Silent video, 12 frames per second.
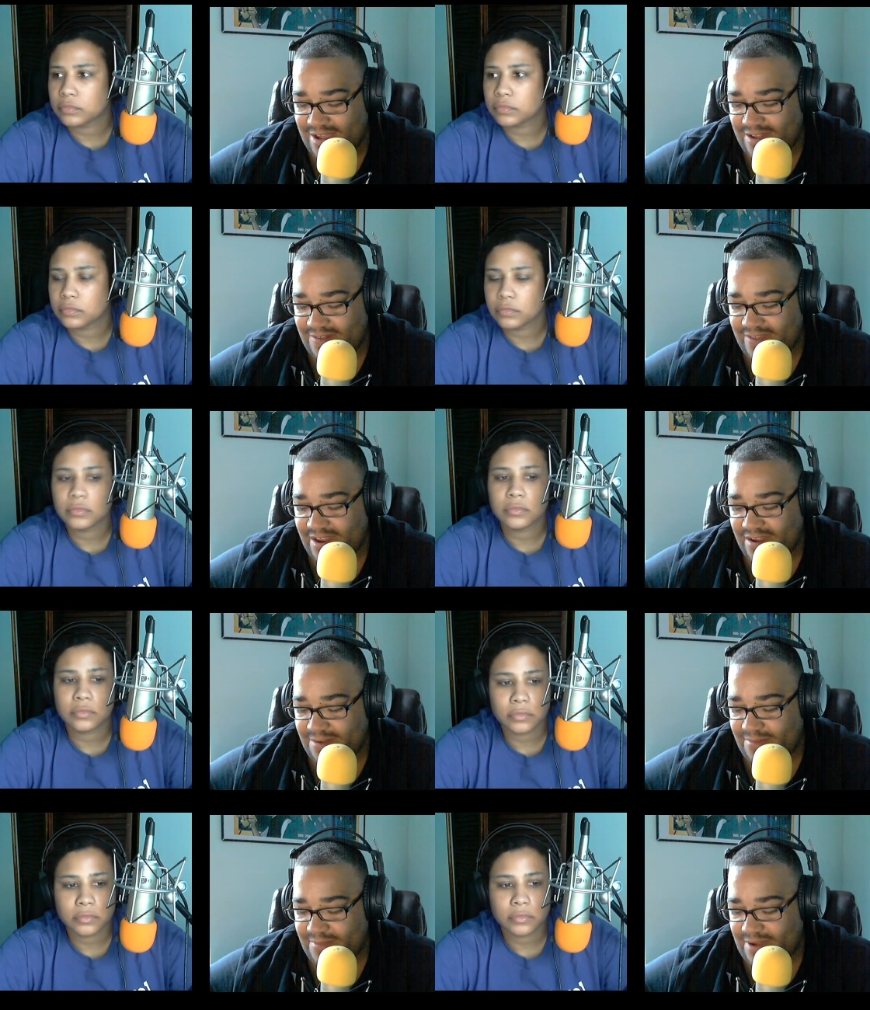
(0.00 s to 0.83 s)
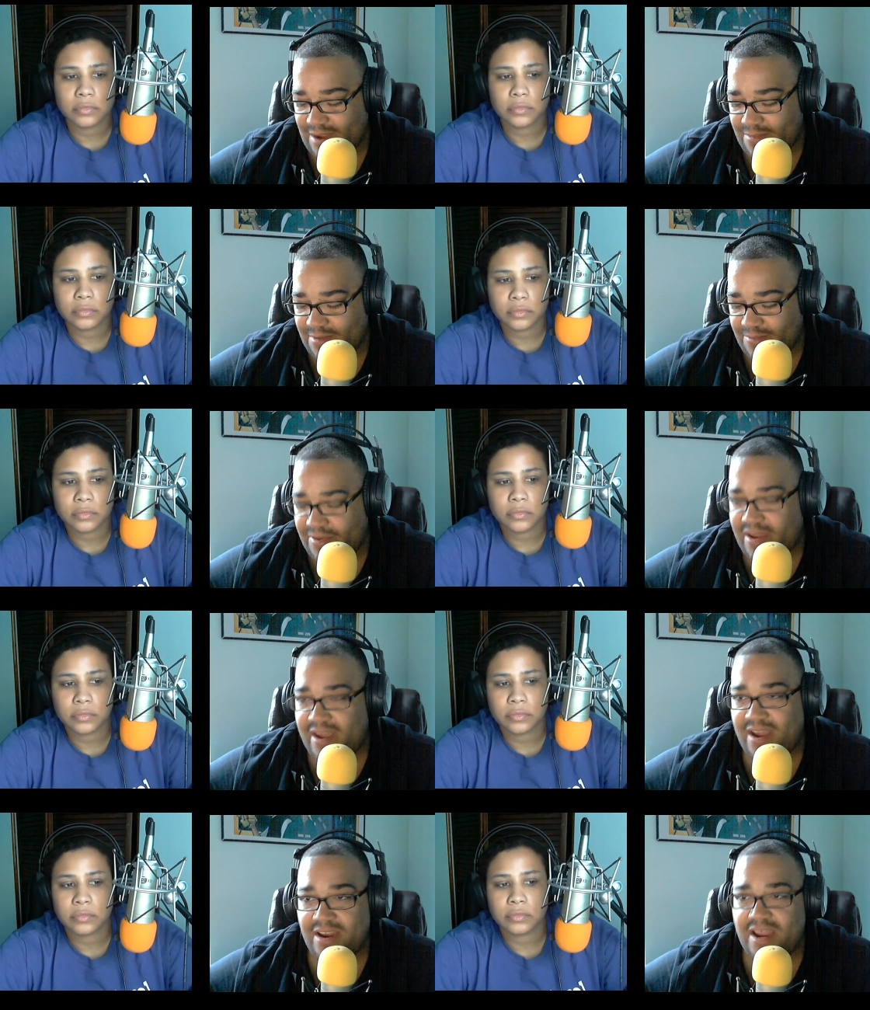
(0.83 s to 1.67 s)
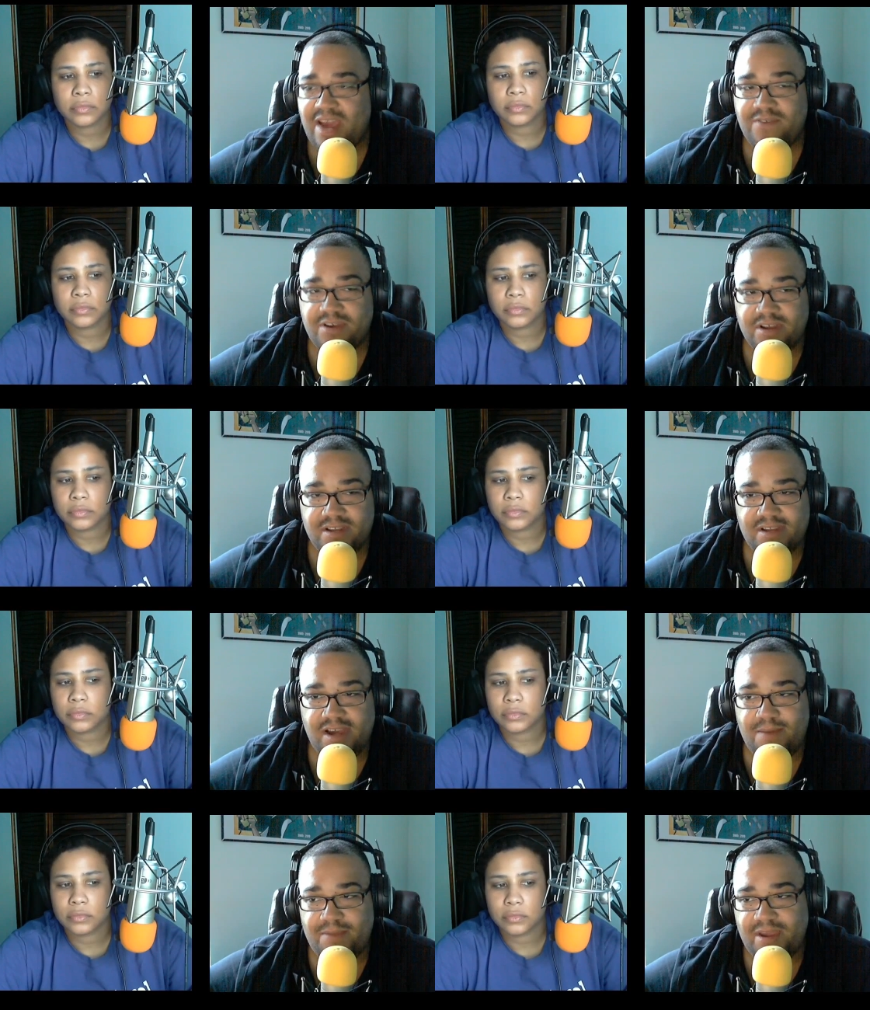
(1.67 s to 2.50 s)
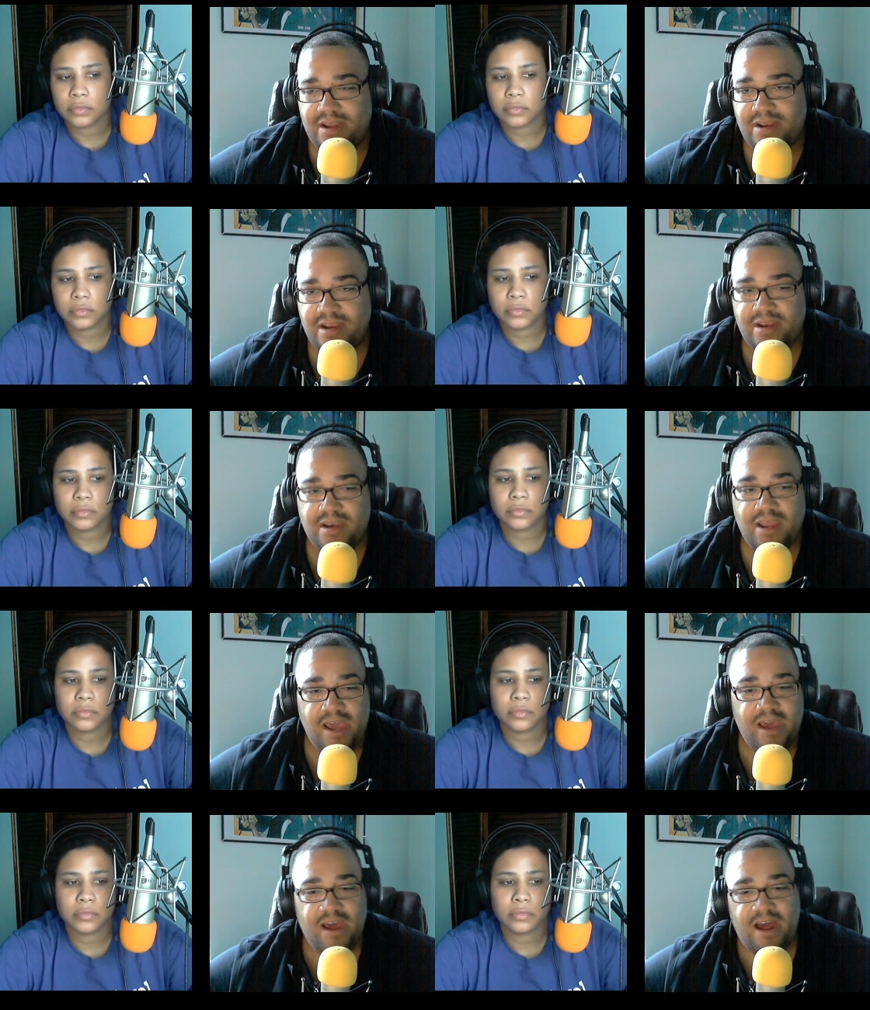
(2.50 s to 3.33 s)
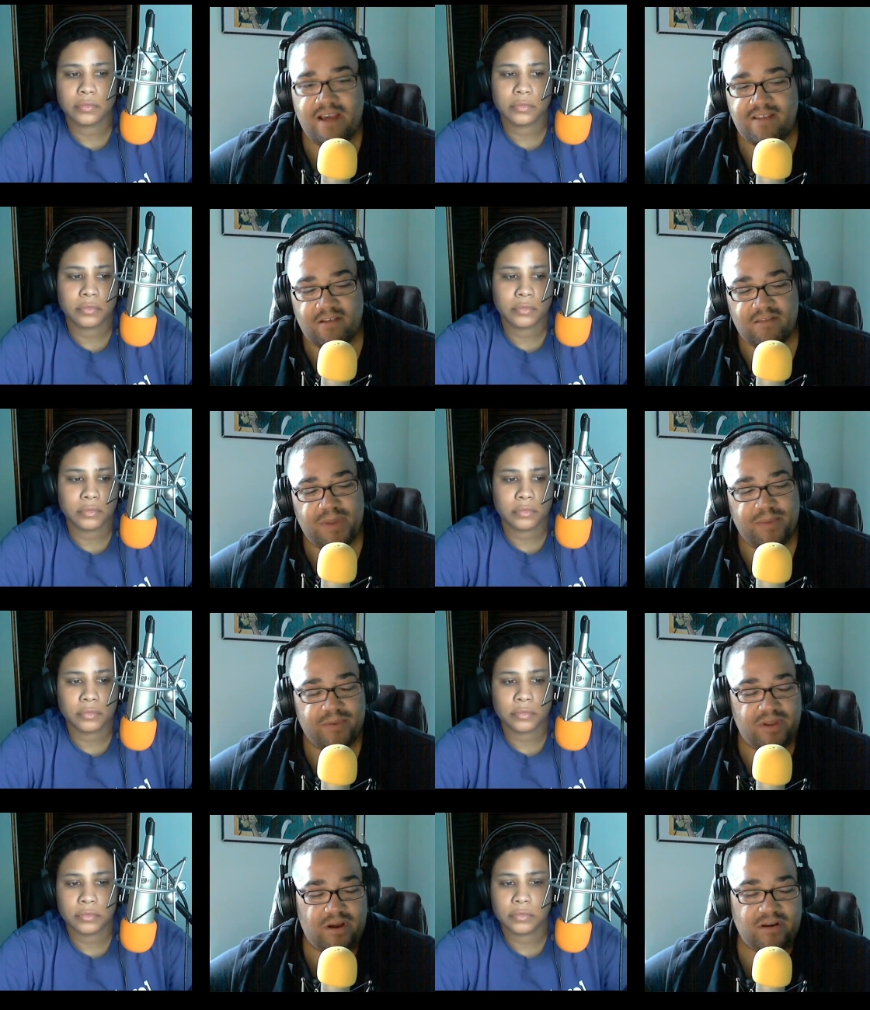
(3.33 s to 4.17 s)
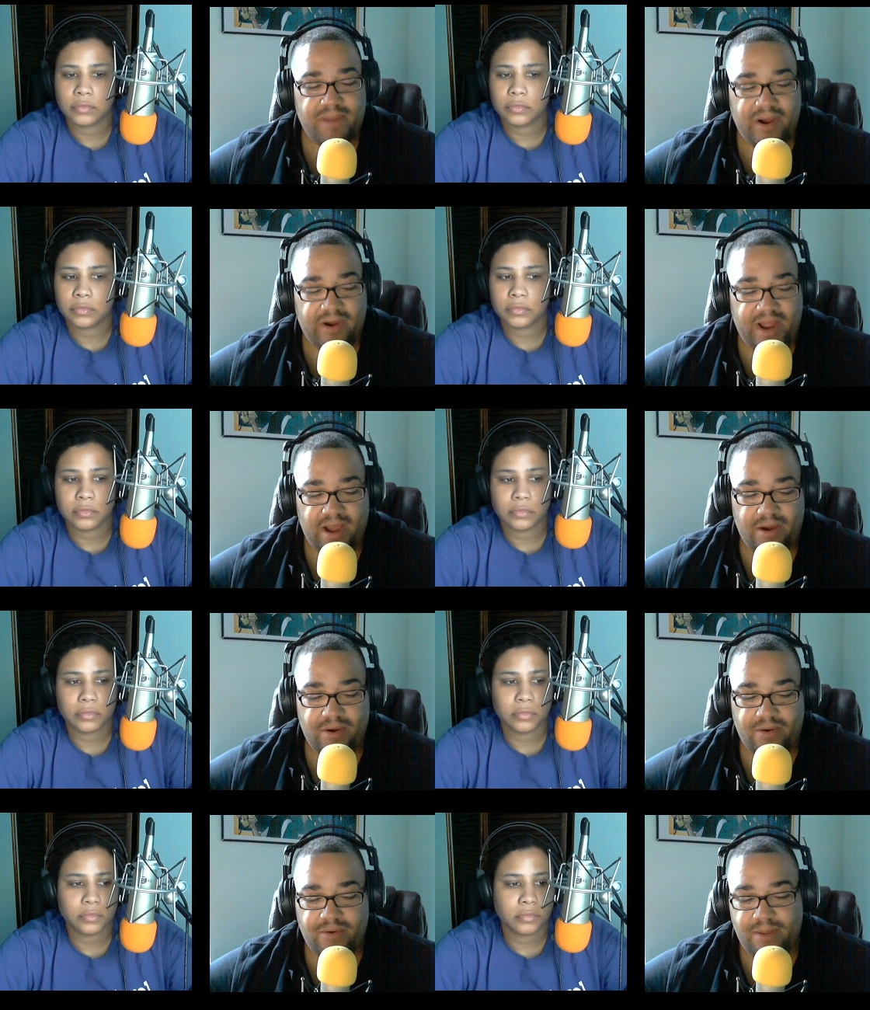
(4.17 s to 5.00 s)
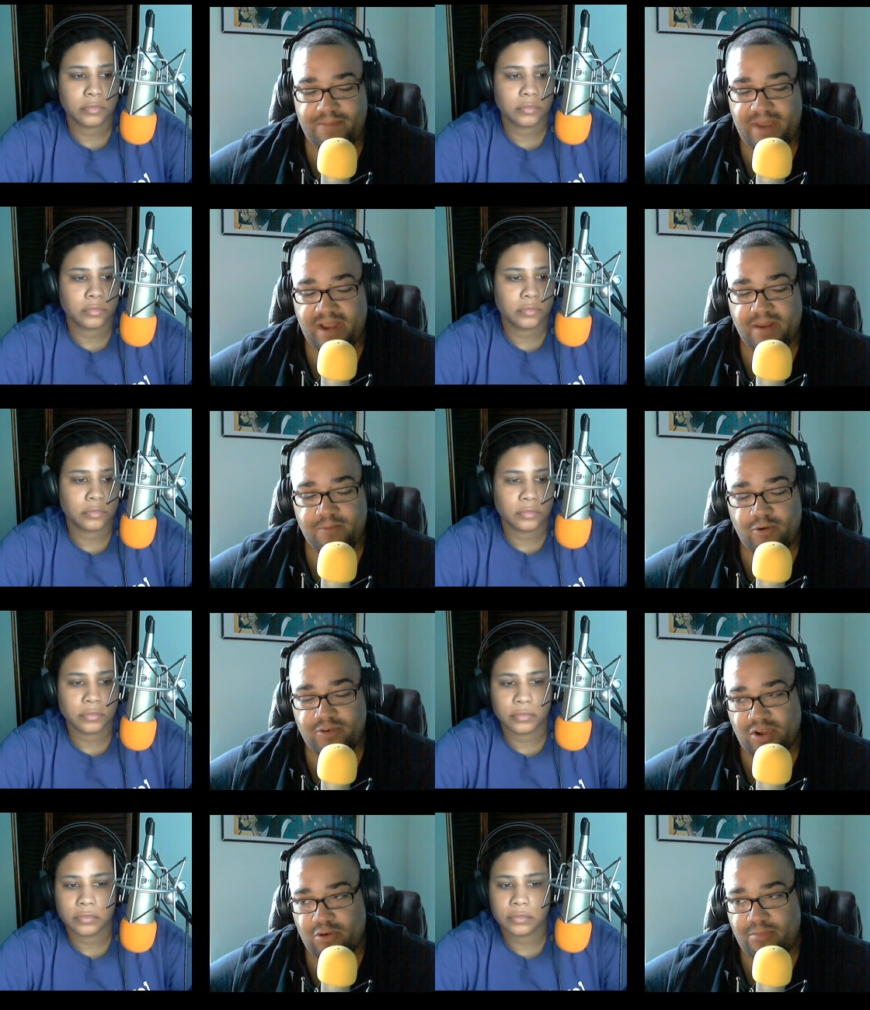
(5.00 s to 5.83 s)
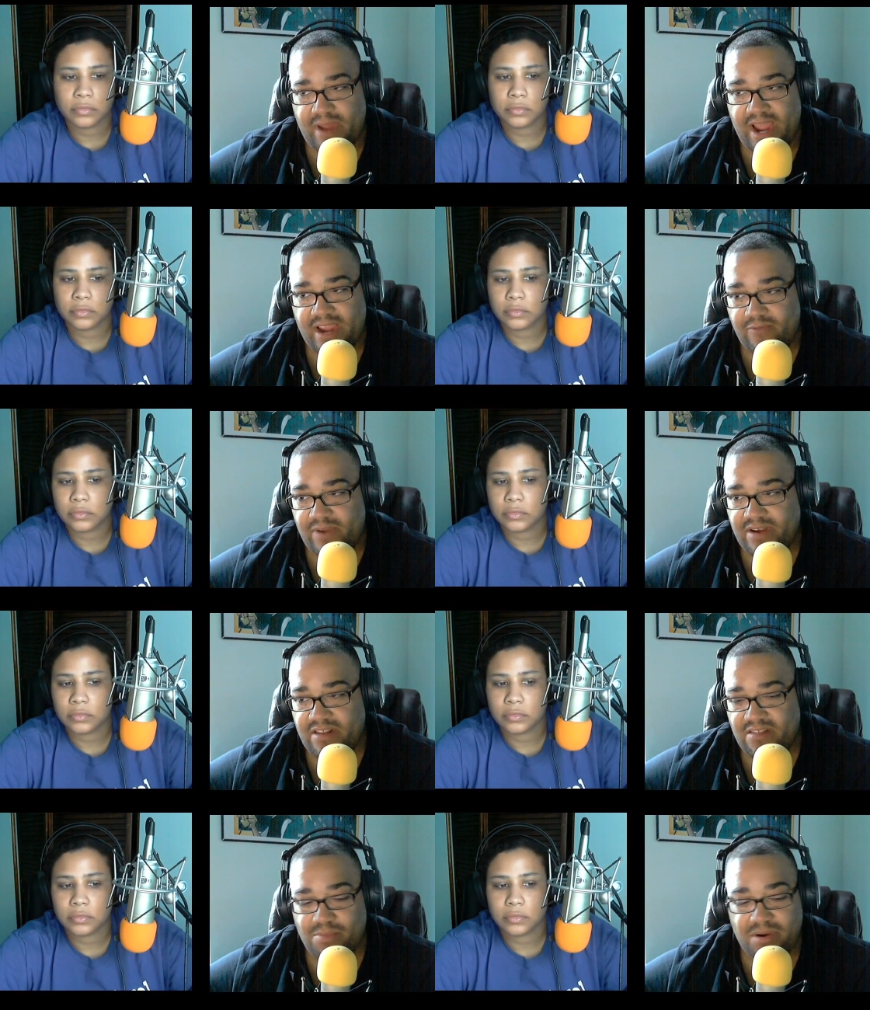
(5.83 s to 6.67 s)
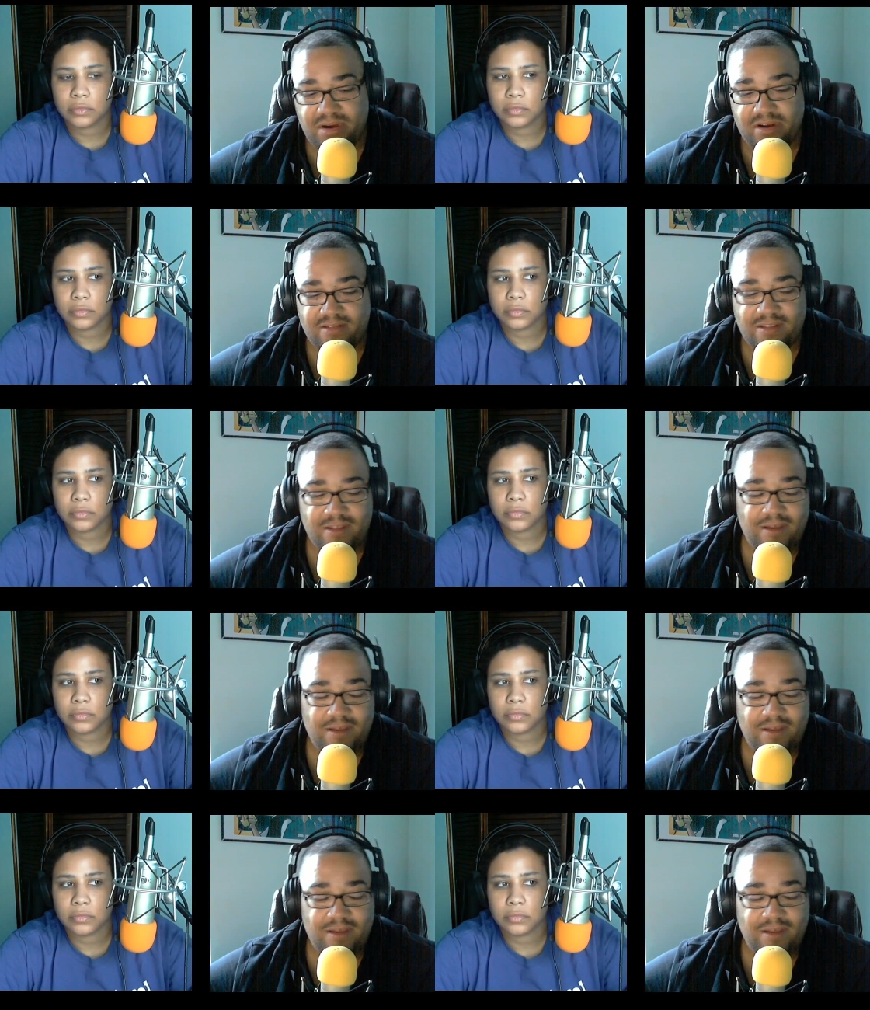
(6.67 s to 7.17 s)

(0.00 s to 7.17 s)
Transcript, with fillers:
Speaker 1: That um I've been playing and having a good time in, and I saw some people talking about how it made them want to go back and read these books.